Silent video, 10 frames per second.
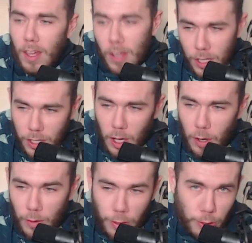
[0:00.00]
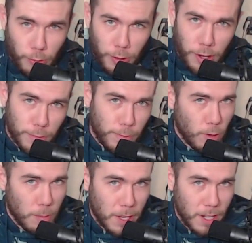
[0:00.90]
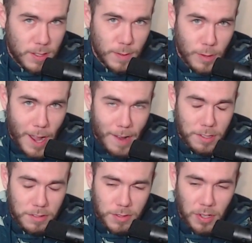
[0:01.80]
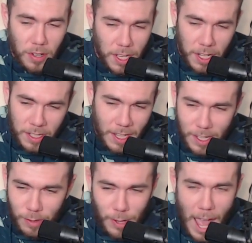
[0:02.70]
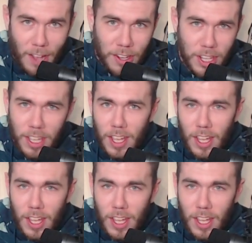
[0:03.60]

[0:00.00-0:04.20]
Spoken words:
3 or 4 minutes of ground control, and in reality,